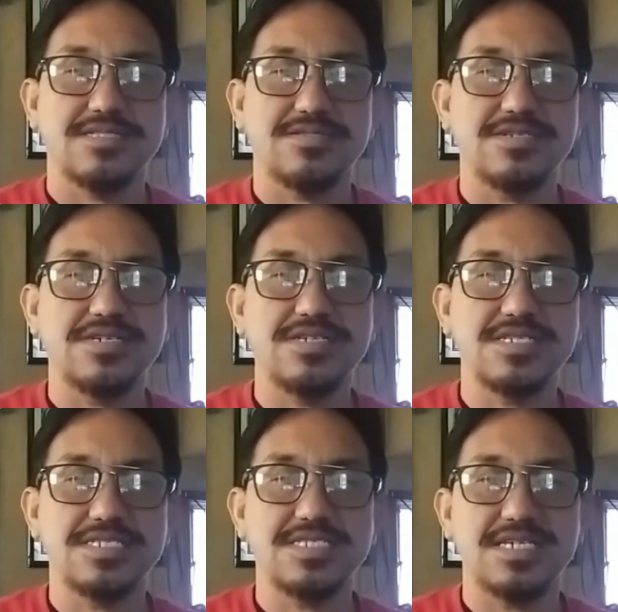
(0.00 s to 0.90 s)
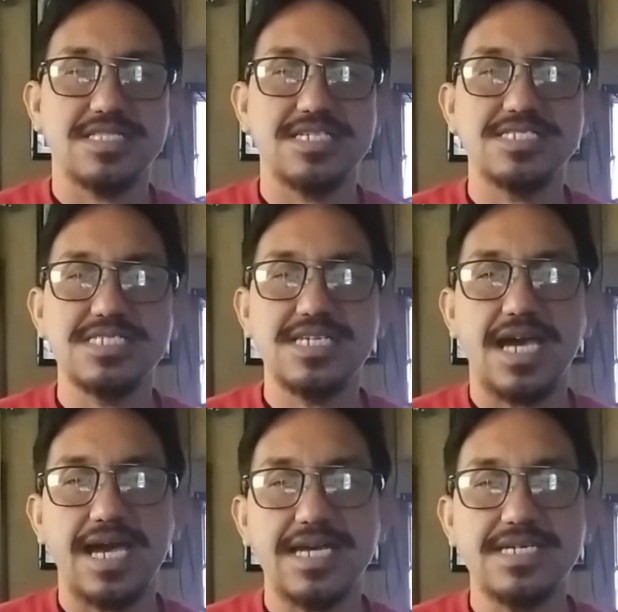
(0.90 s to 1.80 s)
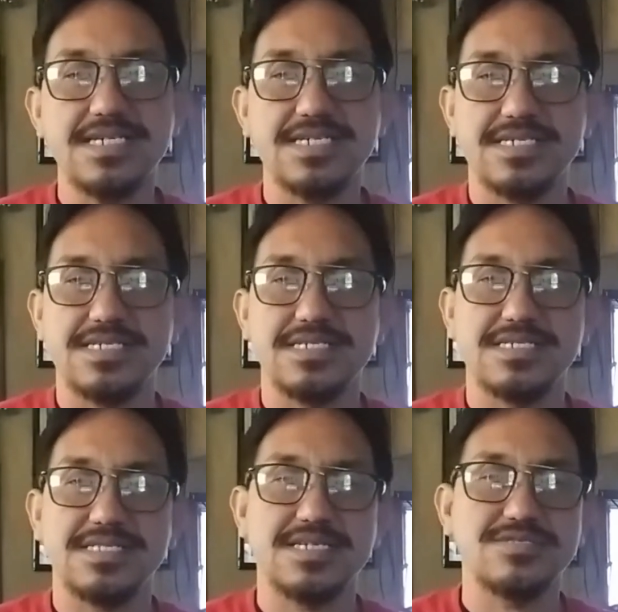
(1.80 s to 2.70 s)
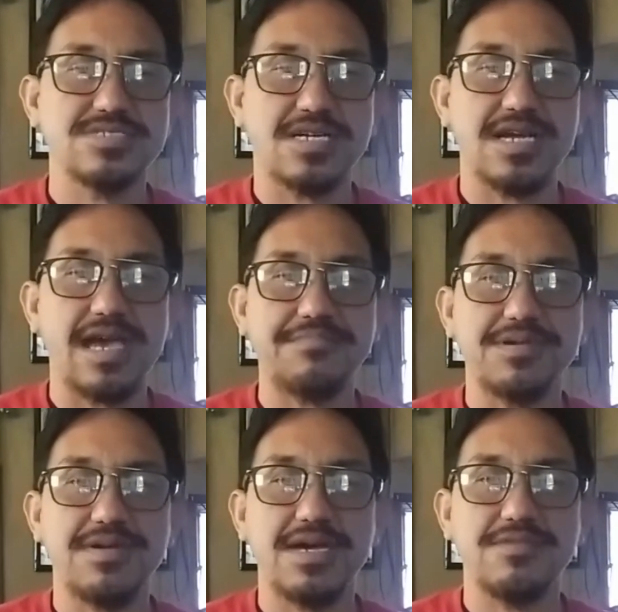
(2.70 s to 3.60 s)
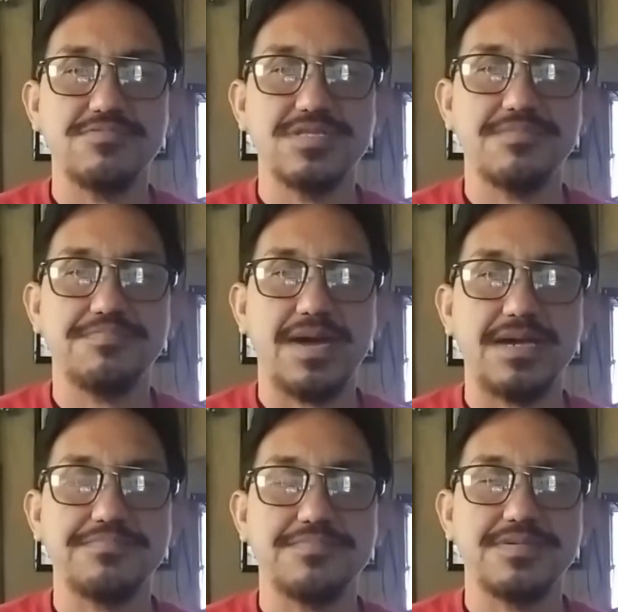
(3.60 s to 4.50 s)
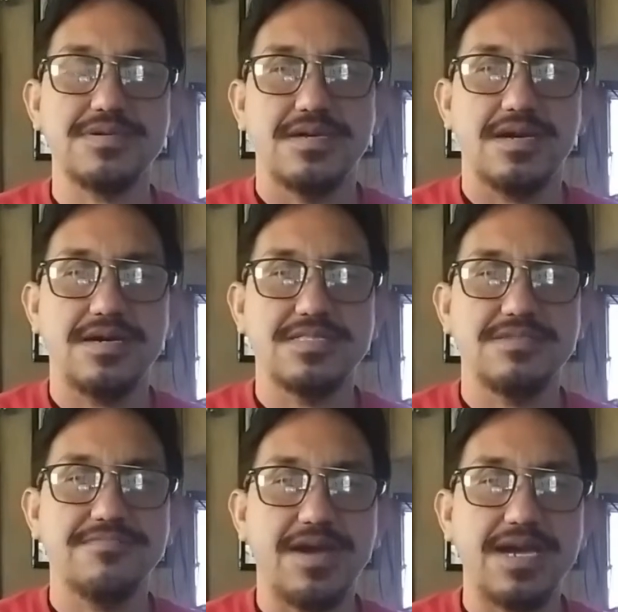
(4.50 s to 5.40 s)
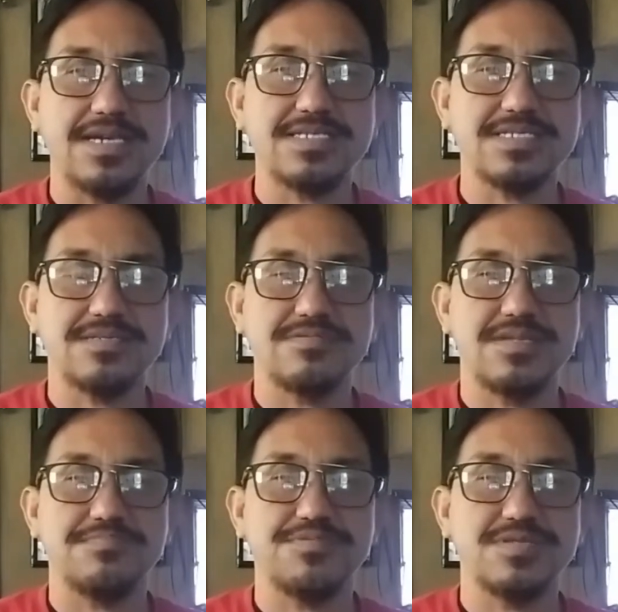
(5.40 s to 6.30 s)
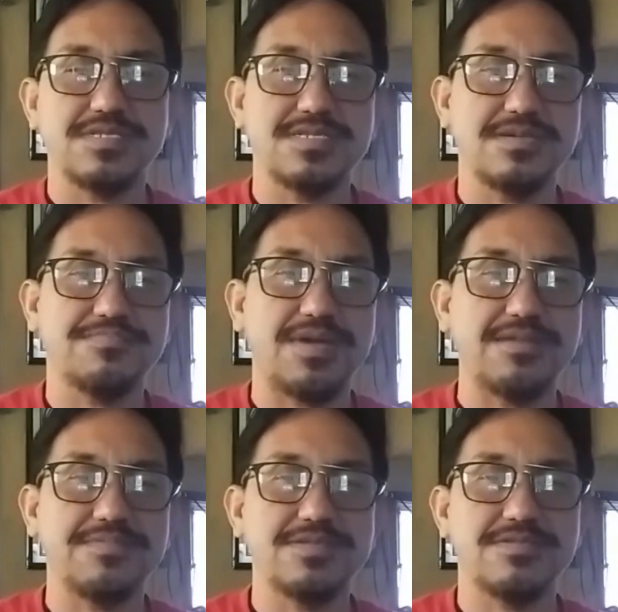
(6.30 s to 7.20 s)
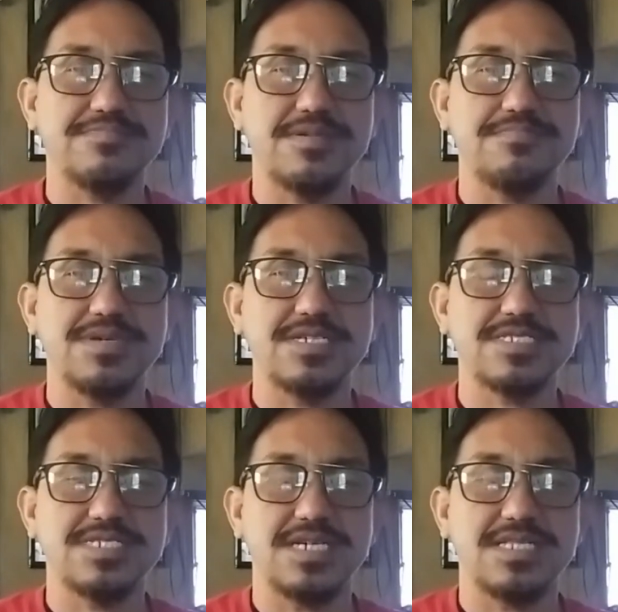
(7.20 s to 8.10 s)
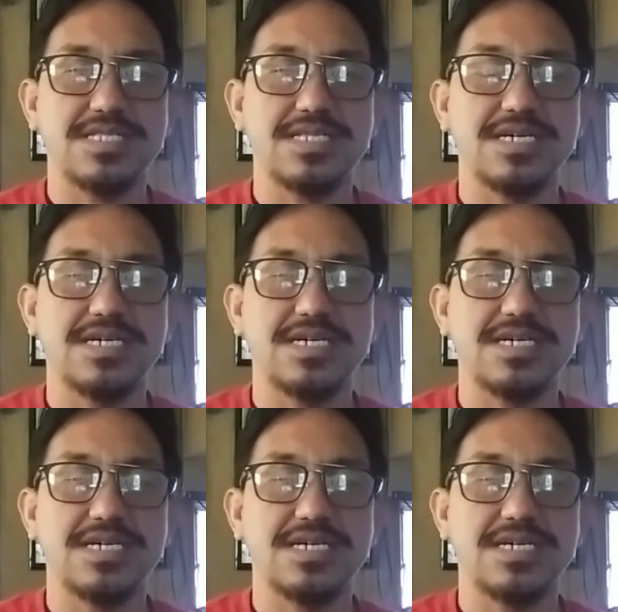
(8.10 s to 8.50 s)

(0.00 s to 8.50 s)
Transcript: Third is the TCI. They use a camera with a pipe, a device. They put it in the private of the bitch, and